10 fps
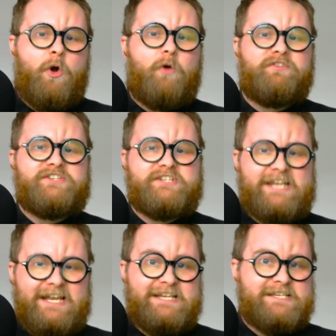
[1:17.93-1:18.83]
of a
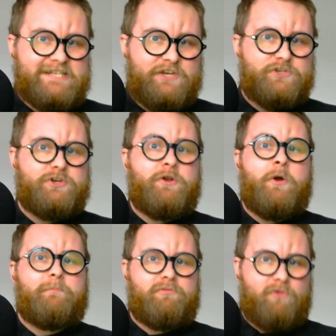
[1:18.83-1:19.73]
skilling station
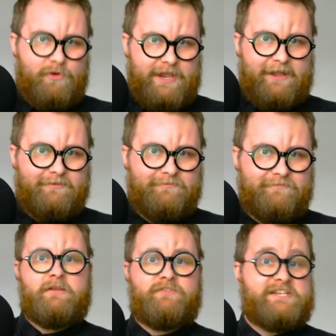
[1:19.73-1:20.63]
proccing.
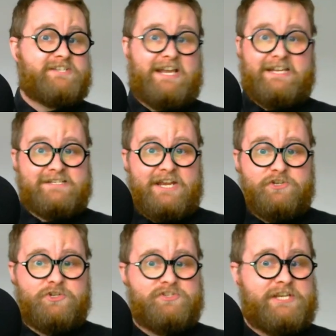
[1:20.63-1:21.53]
These skilling
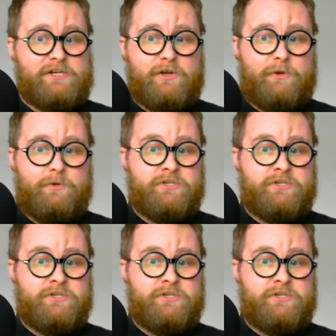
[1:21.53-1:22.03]
stations include